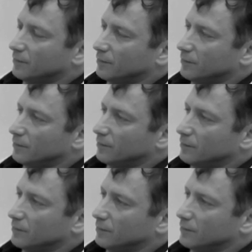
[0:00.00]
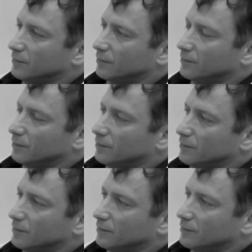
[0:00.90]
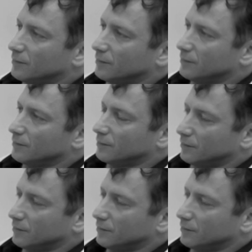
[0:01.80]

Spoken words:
The person shown says nothing.